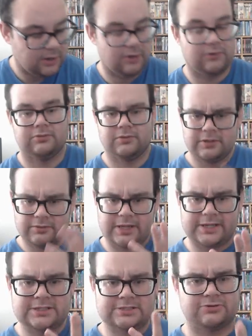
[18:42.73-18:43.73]
Oh,
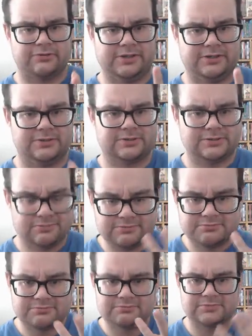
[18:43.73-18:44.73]
I guess 3 years,
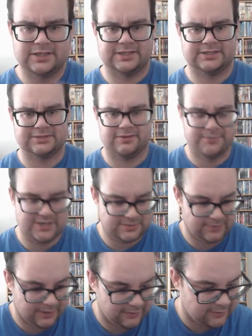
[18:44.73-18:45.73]
and this thing will pass
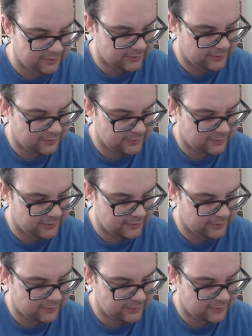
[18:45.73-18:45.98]
by.